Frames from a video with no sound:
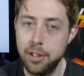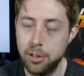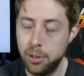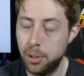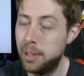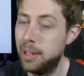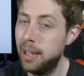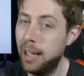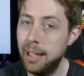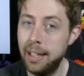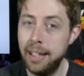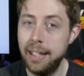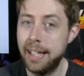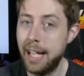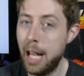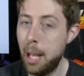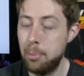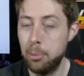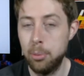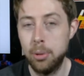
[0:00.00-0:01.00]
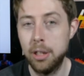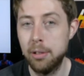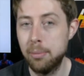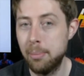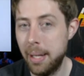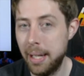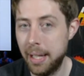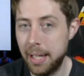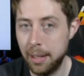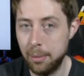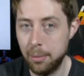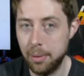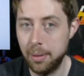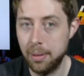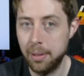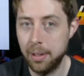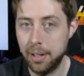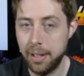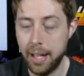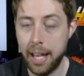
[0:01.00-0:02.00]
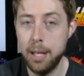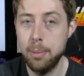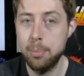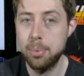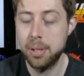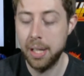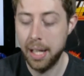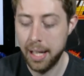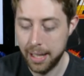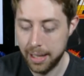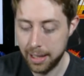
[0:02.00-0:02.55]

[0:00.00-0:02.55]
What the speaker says: So clearly you're capable of making capes.